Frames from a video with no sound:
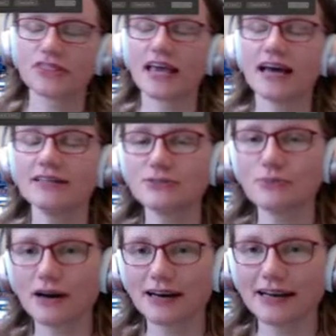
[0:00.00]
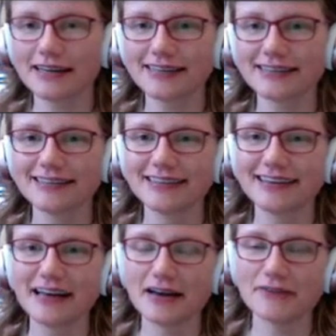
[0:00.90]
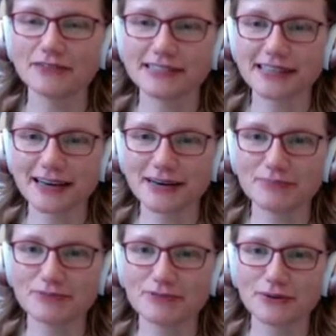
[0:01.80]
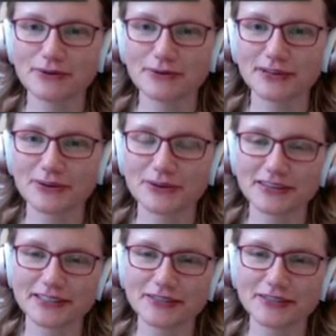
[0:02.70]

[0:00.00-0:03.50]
That's why every time before we record,